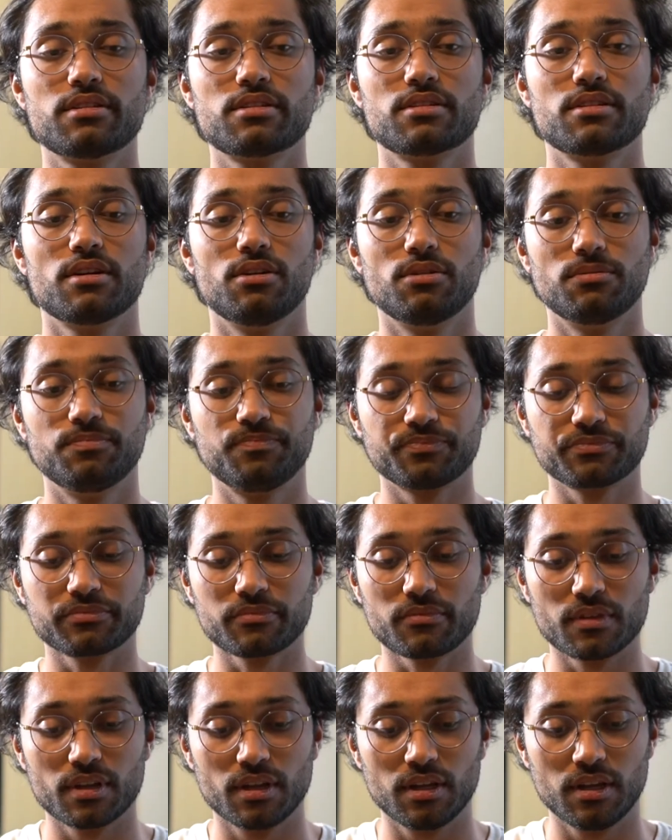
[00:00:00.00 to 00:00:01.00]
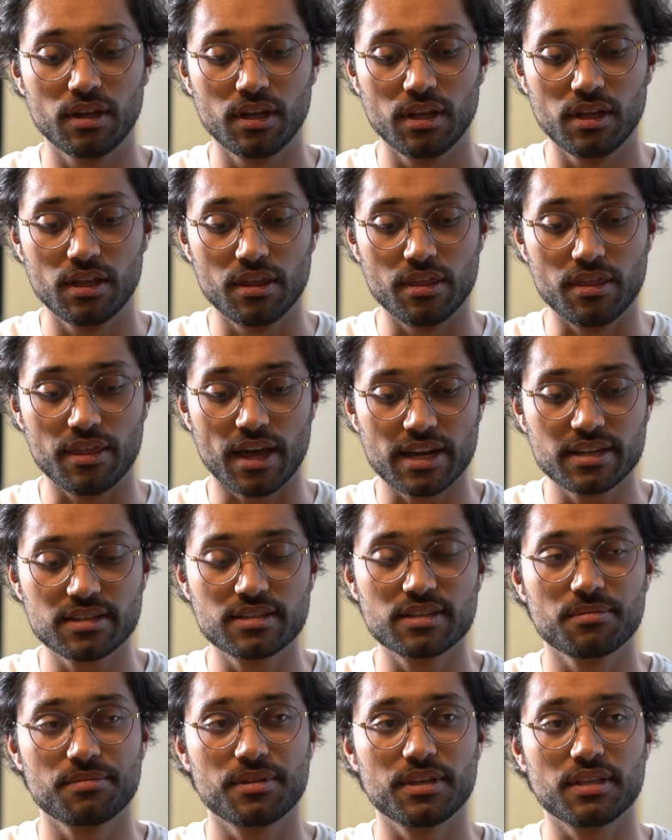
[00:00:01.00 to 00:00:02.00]
So that is
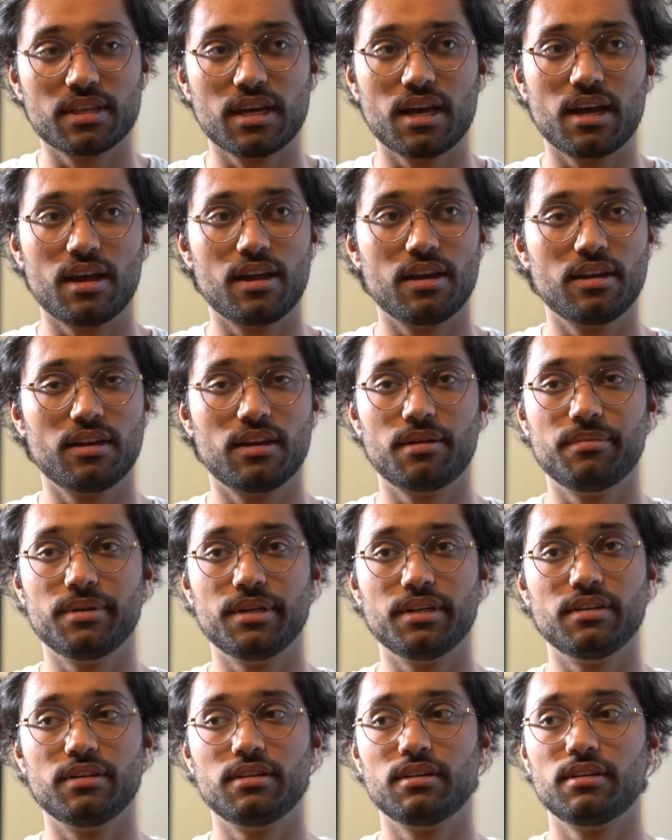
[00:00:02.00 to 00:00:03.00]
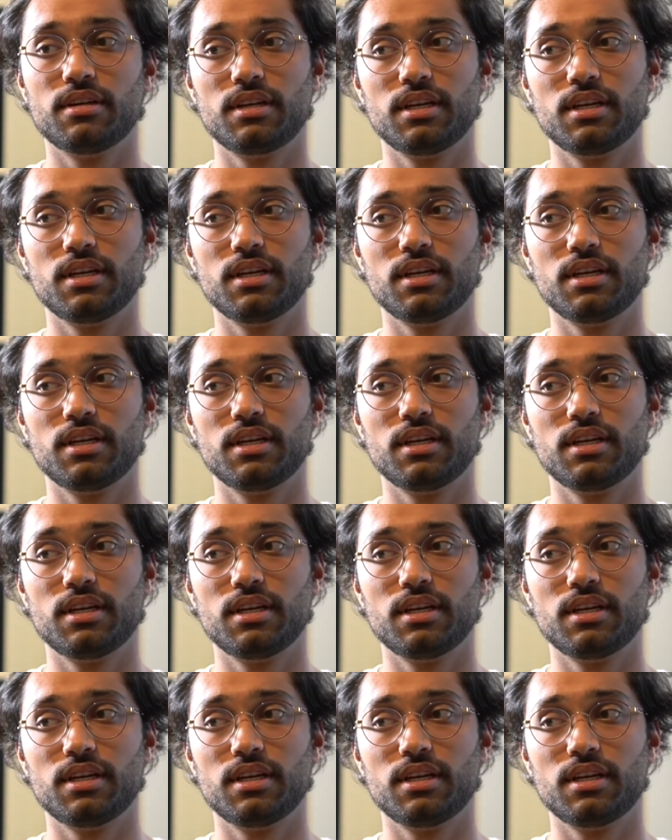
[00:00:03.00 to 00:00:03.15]
something that, I mean,